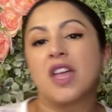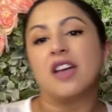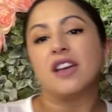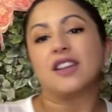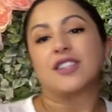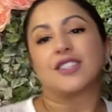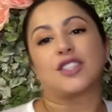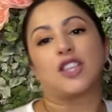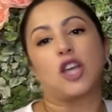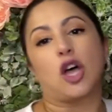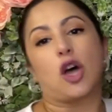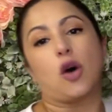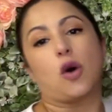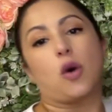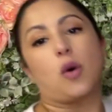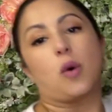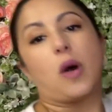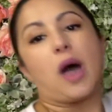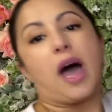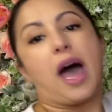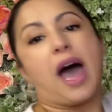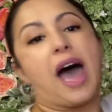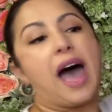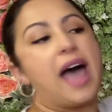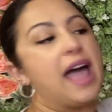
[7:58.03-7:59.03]

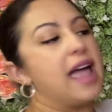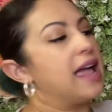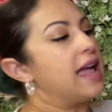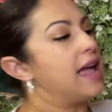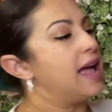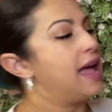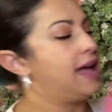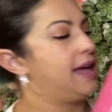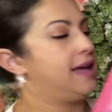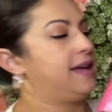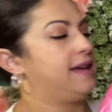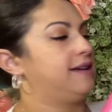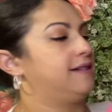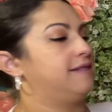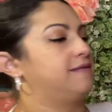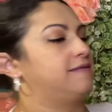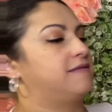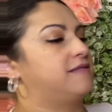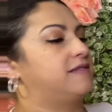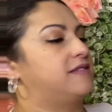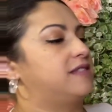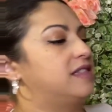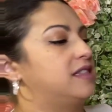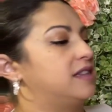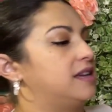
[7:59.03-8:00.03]
So I
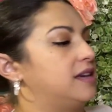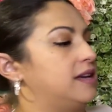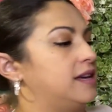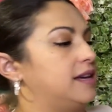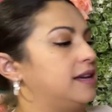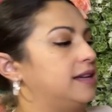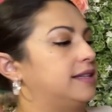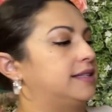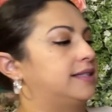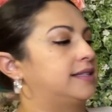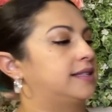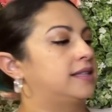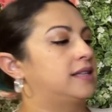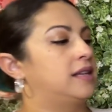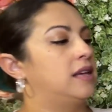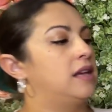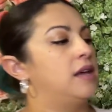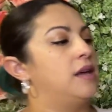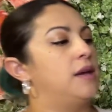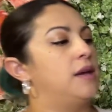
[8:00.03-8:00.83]
have this.